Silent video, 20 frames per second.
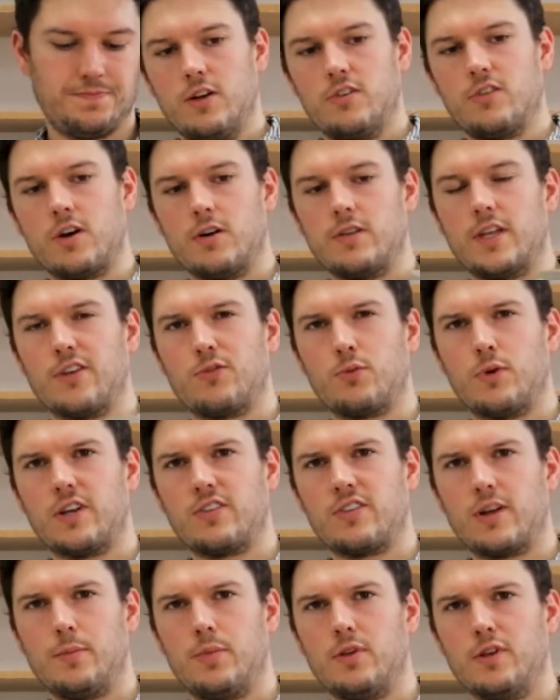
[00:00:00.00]
So that's one
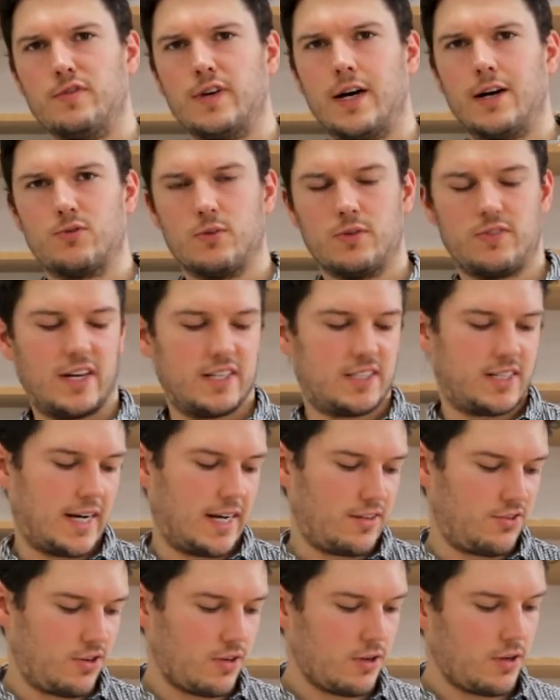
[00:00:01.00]
example of how to attach a
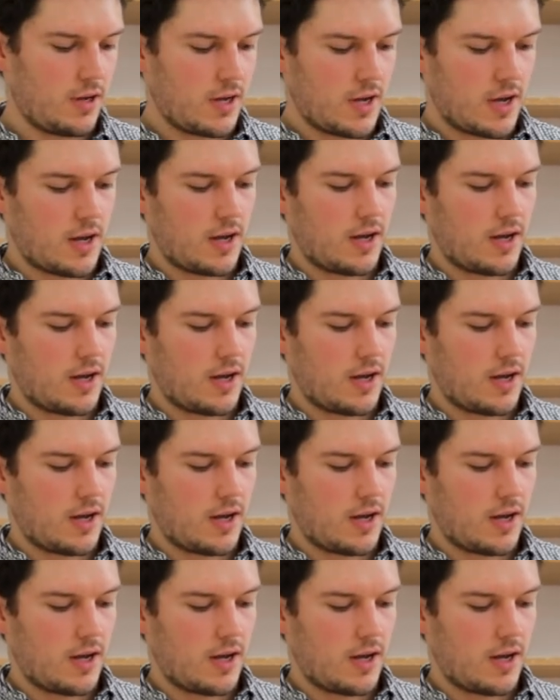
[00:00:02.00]
handle.